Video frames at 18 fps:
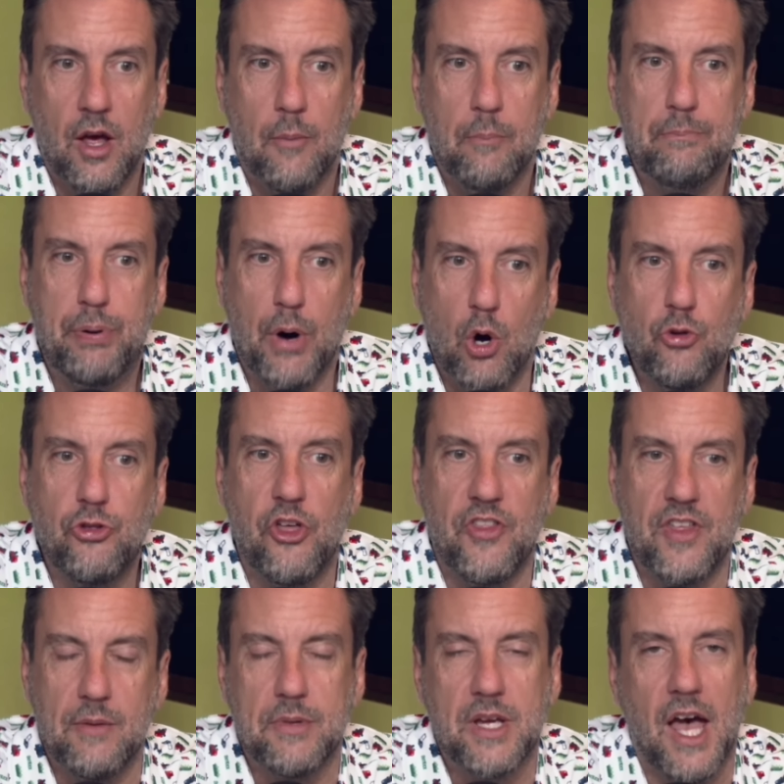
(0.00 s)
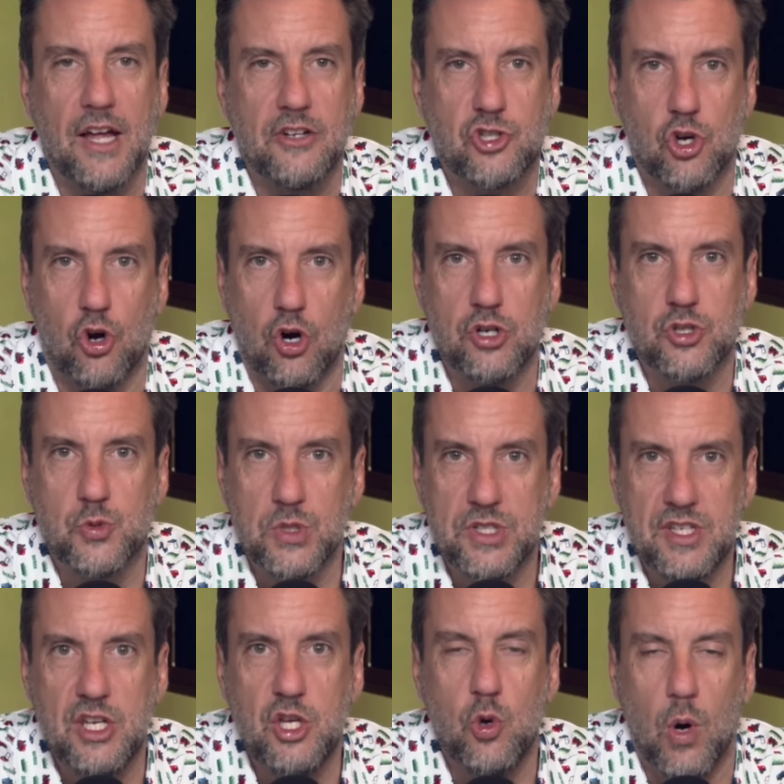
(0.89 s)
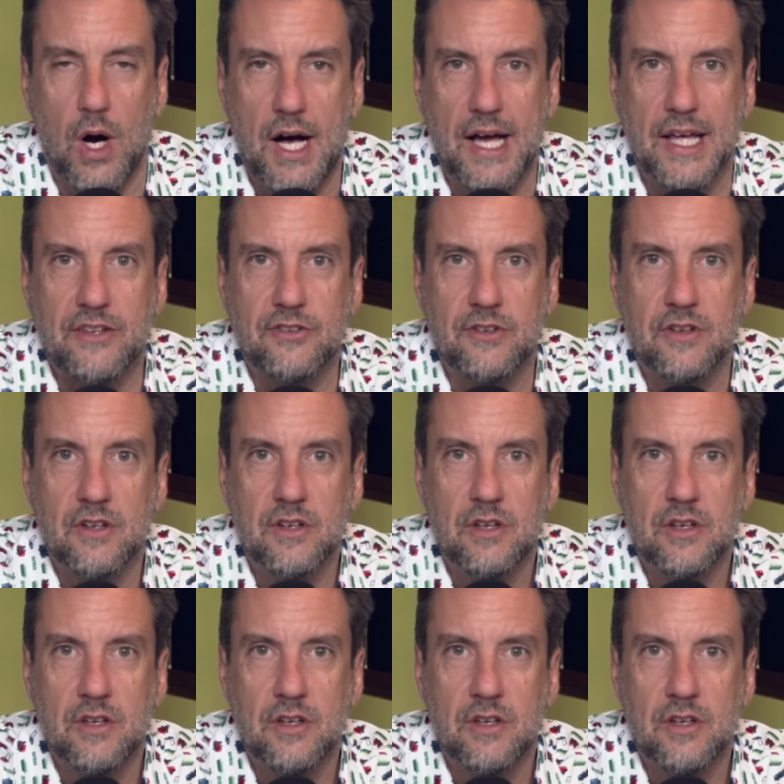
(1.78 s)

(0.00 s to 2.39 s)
Both of them got charged with D U Is.